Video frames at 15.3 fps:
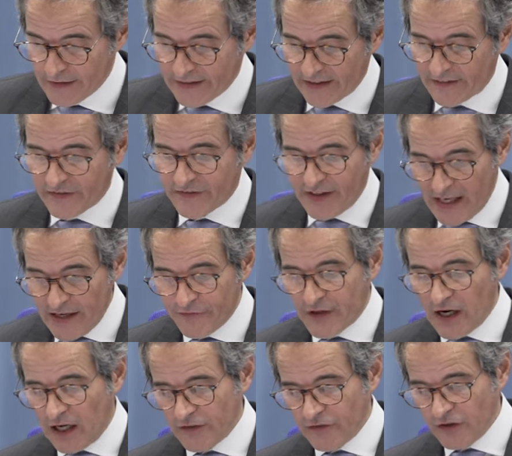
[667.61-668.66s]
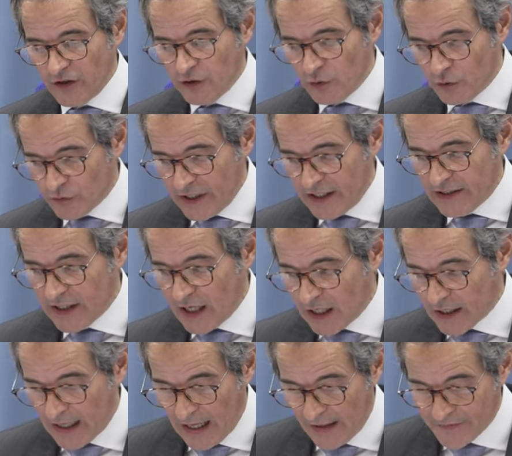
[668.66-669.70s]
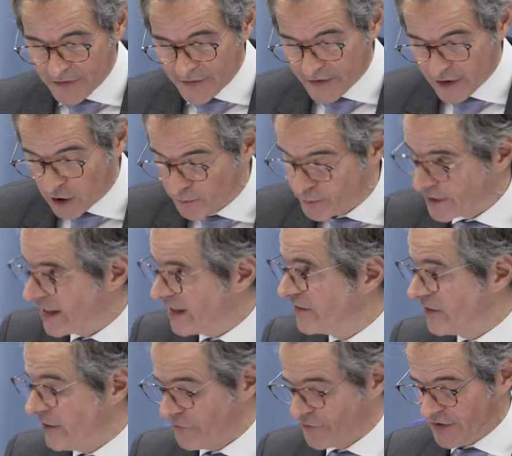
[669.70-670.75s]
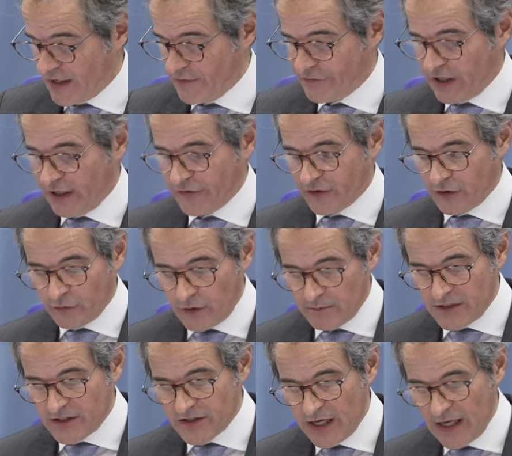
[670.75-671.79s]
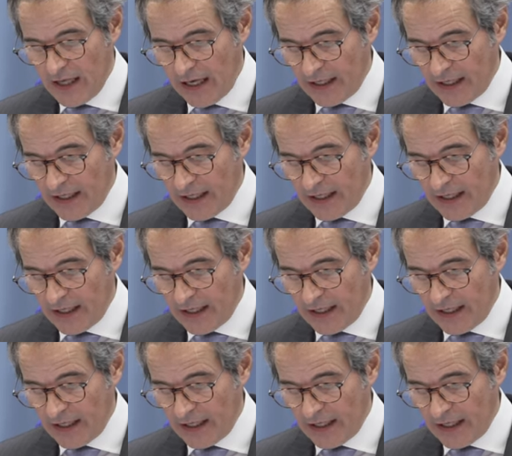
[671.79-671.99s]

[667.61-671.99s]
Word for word: that safeguards in Ukraine are under the Comprehensive Safeguards Agreement